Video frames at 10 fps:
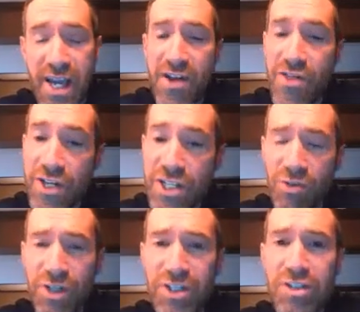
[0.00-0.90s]
This
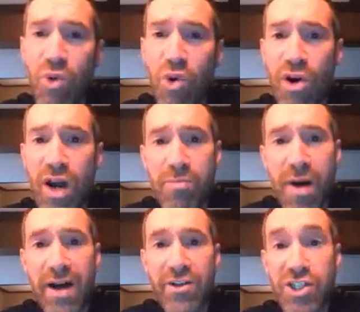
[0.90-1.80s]
one's more
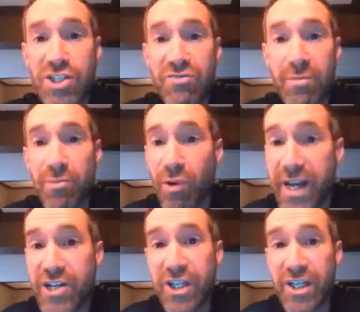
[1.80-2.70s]
about just a
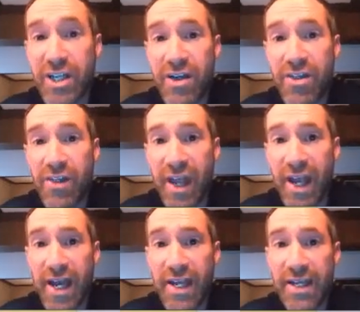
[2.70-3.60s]
vibration
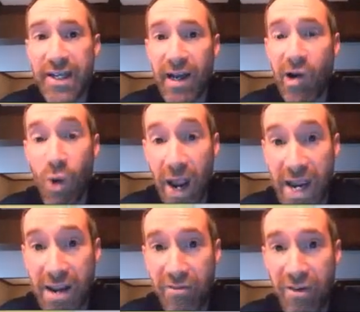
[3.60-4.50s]
than a
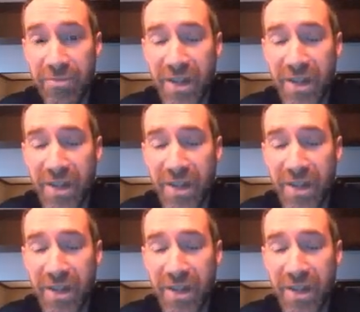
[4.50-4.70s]
wave.